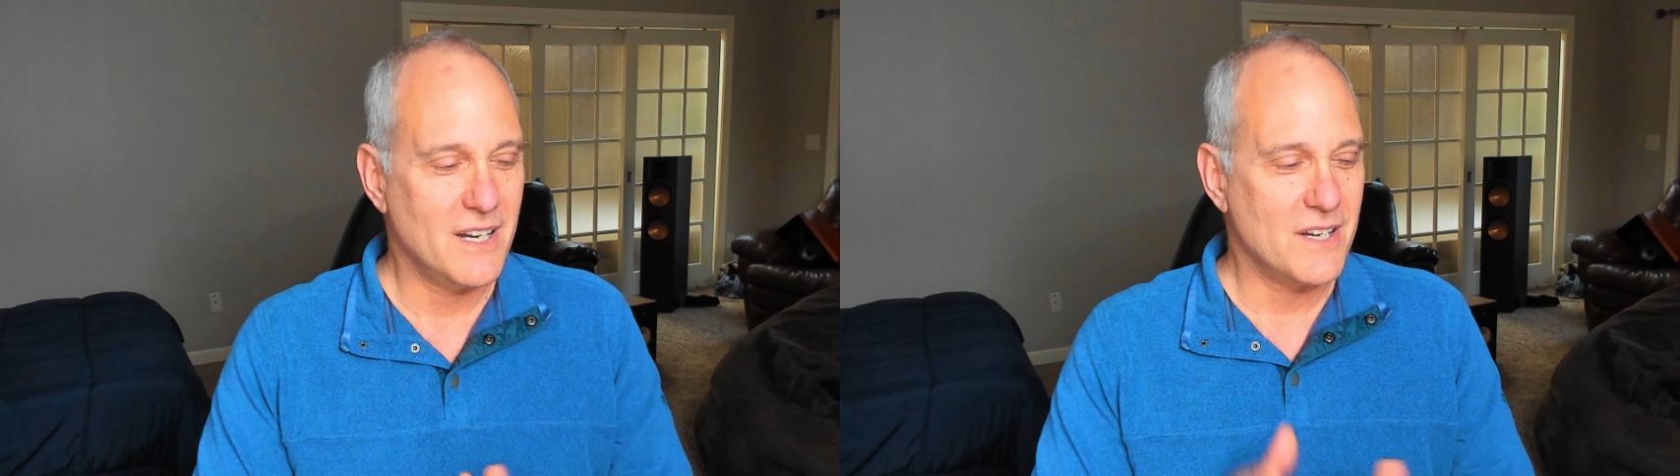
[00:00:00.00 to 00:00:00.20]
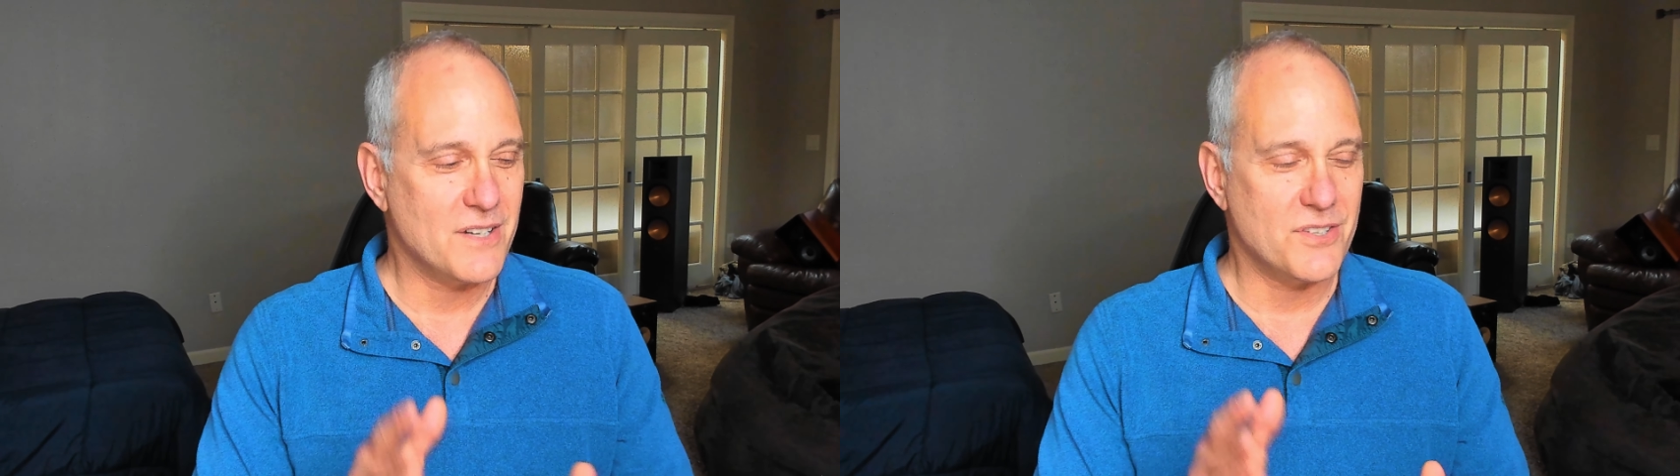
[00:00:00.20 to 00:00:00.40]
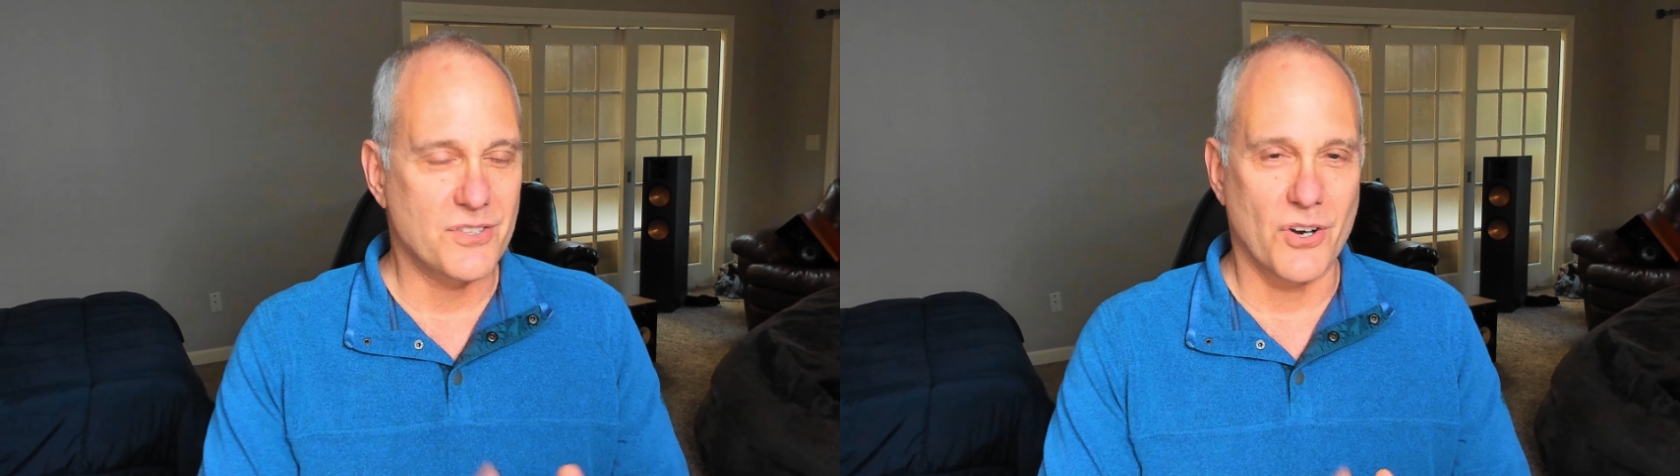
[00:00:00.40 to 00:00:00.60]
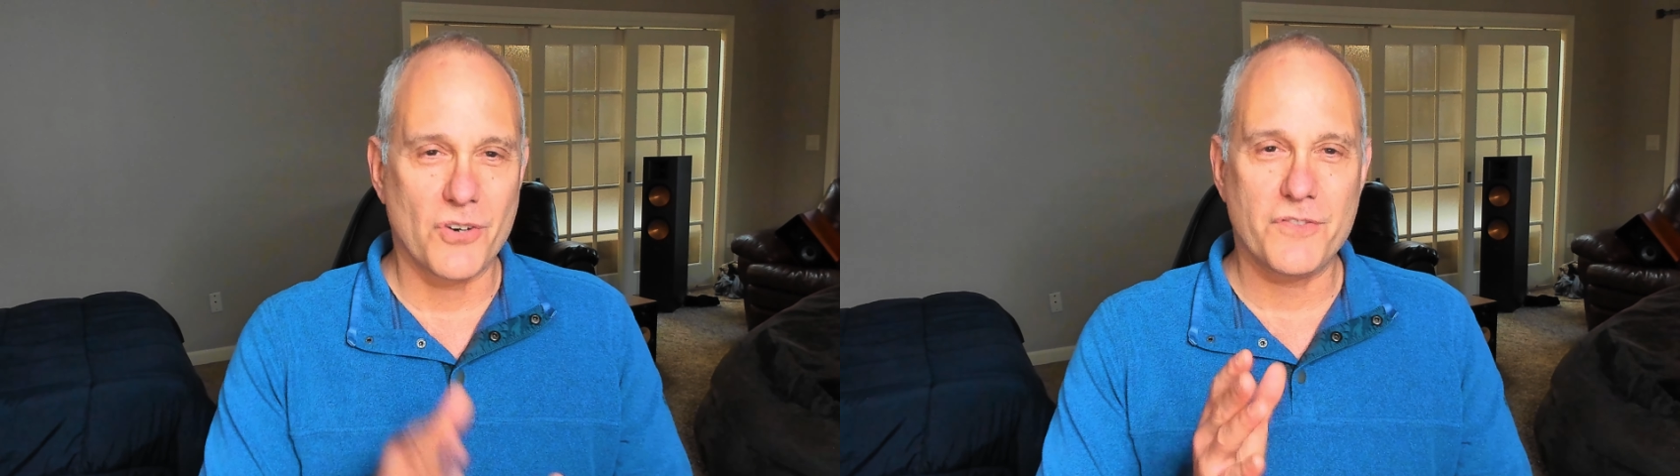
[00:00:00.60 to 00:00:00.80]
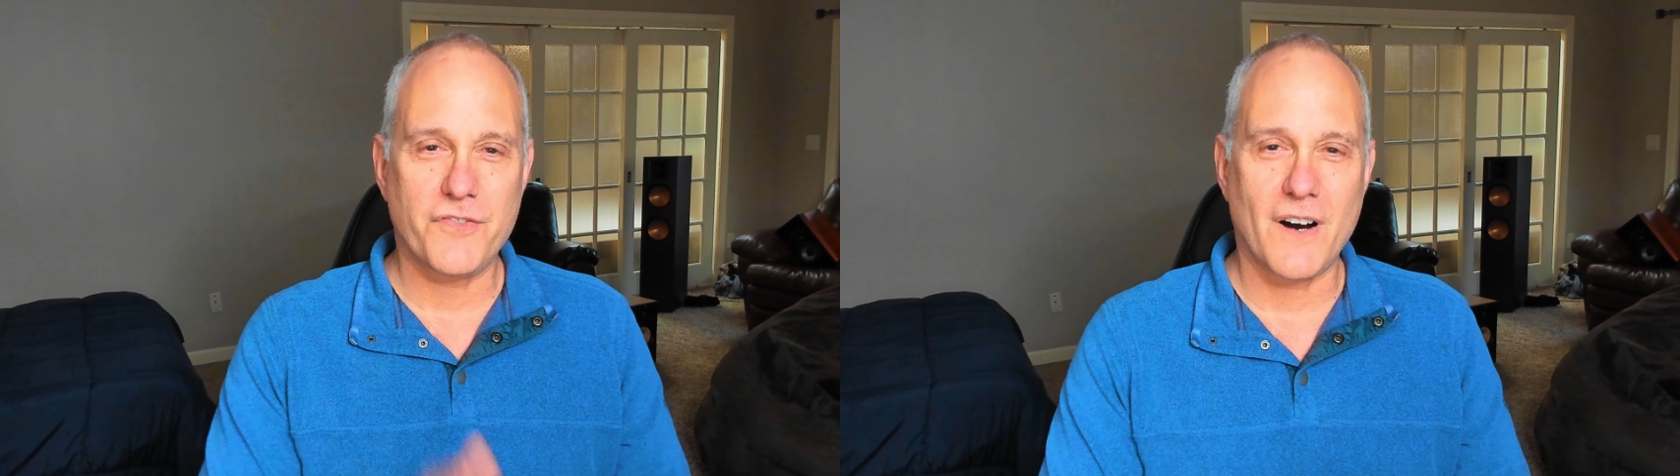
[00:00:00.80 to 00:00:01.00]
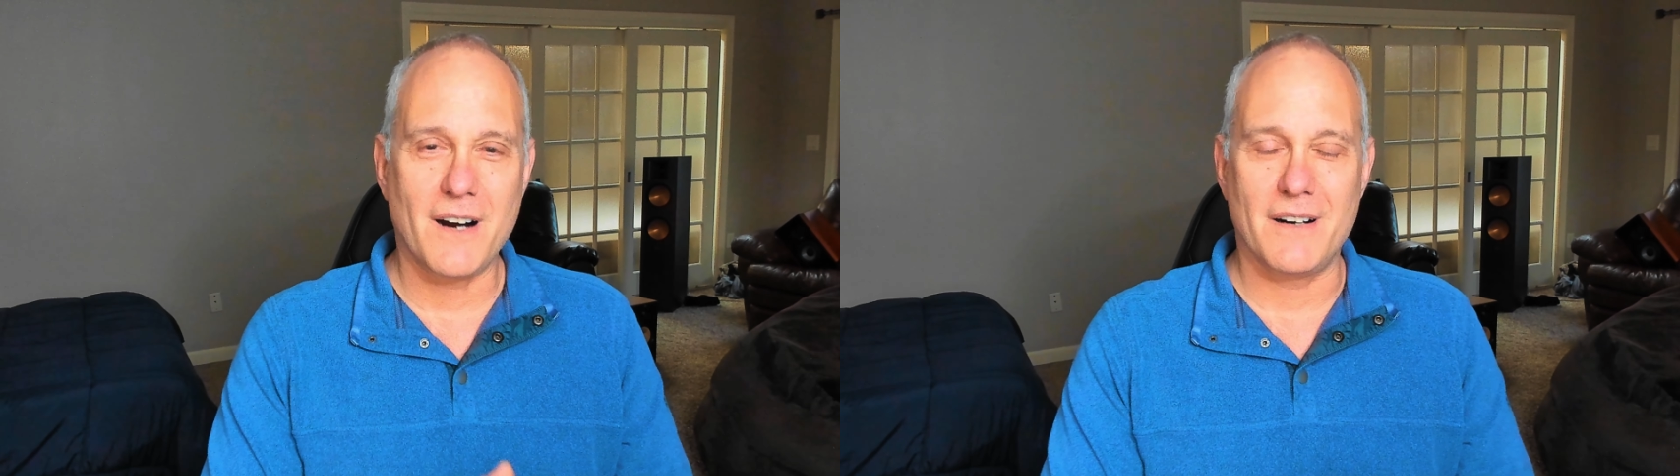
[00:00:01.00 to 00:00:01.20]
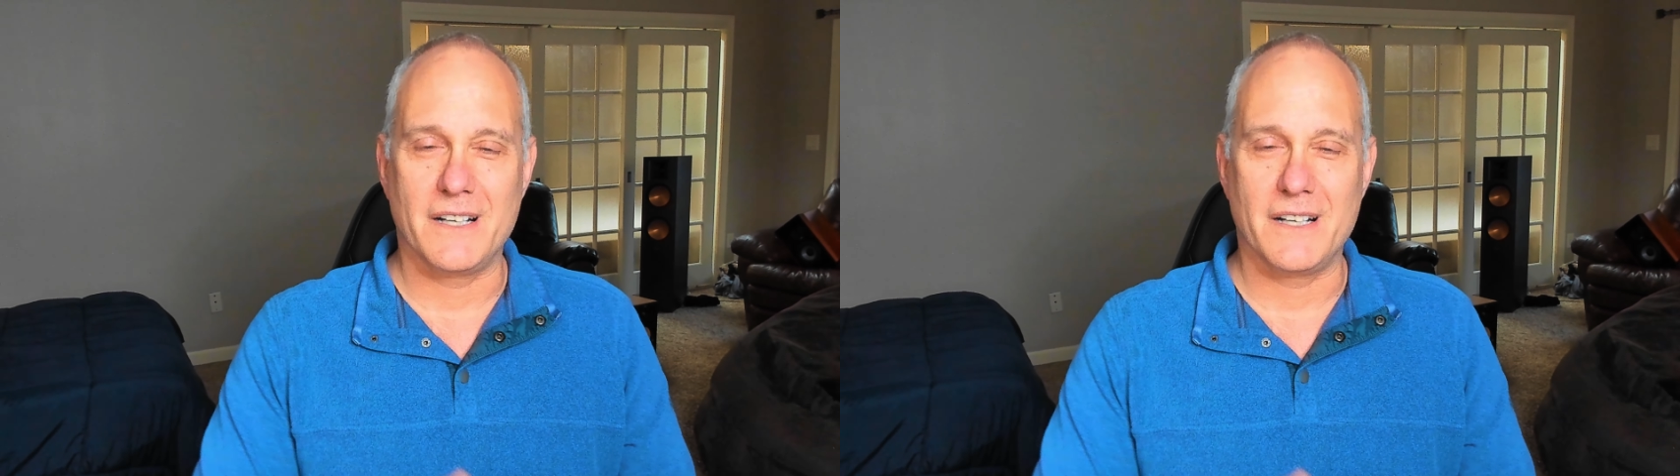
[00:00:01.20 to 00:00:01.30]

so far